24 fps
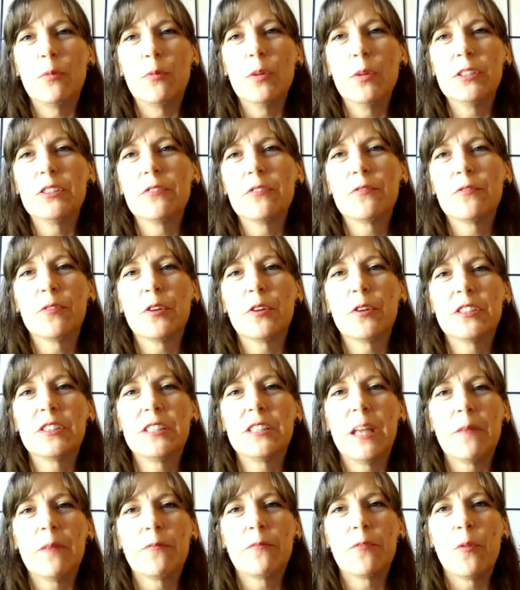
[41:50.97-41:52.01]
What's the first
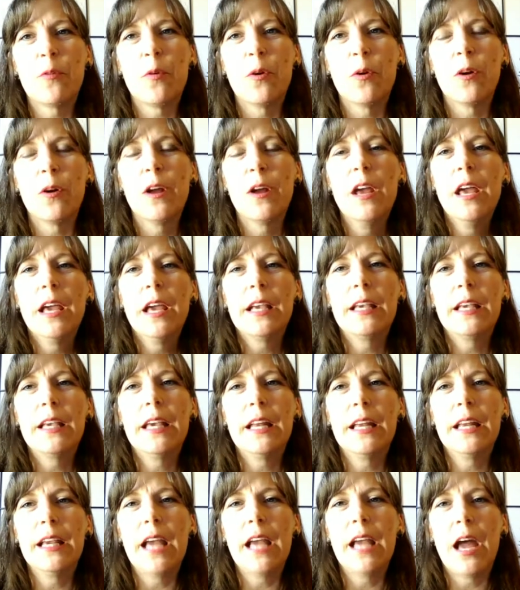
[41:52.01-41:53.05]
step for
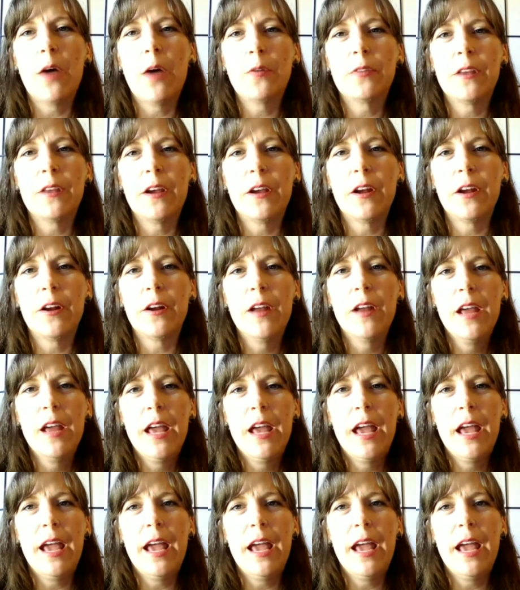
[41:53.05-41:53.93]
getting out there?